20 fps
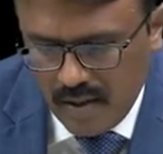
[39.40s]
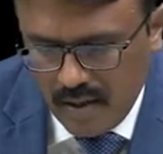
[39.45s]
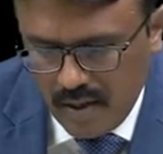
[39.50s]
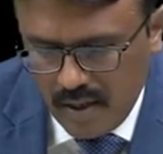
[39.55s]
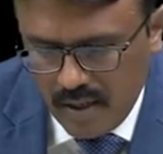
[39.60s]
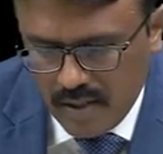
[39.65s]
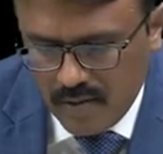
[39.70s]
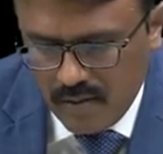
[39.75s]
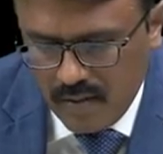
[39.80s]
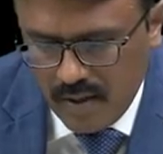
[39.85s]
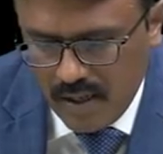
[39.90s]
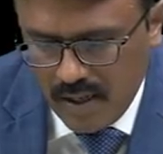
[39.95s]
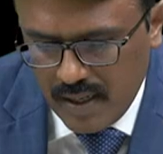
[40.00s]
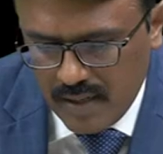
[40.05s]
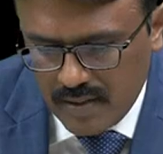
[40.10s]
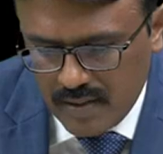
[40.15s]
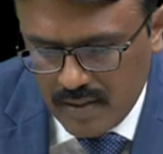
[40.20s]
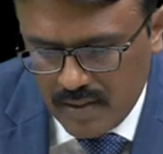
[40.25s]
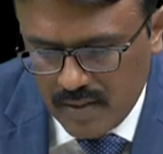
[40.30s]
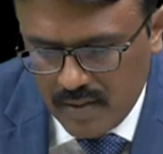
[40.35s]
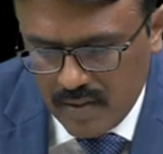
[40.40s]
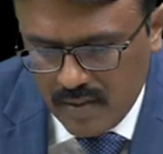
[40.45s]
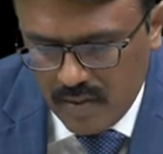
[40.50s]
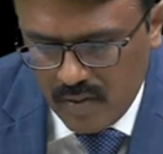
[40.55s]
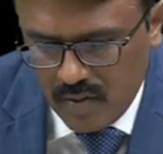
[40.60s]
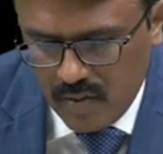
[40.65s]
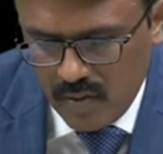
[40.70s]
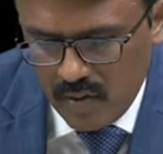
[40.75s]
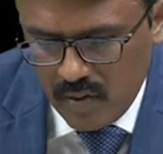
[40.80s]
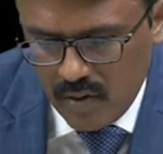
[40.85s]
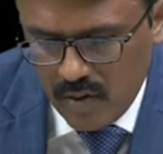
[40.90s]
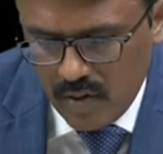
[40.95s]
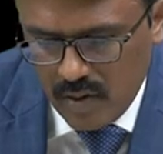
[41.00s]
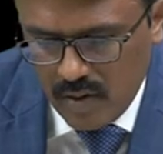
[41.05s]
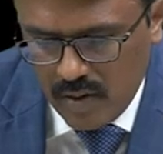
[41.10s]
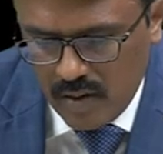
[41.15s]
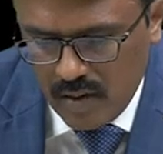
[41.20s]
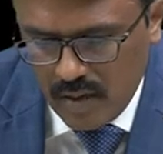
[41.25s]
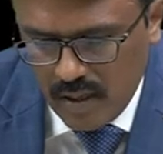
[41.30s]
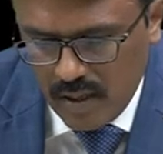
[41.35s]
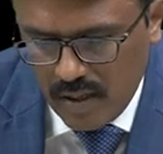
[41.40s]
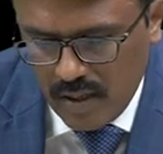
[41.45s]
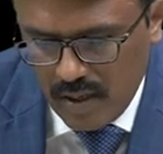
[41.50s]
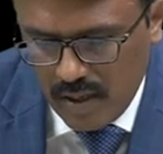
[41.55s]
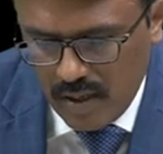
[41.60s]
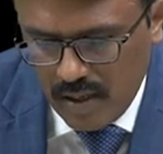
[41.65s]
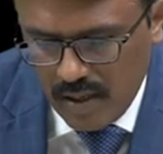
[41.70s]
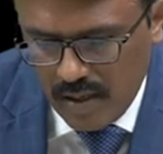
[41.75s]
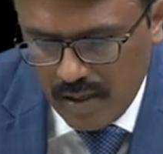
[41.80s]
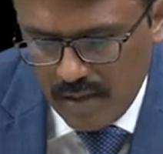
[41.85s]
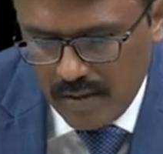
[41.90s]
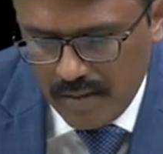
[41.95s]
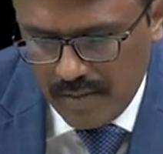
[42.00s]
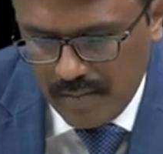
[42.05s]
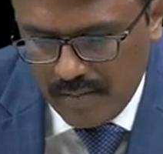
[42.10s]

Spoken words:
as well as noradrenaline.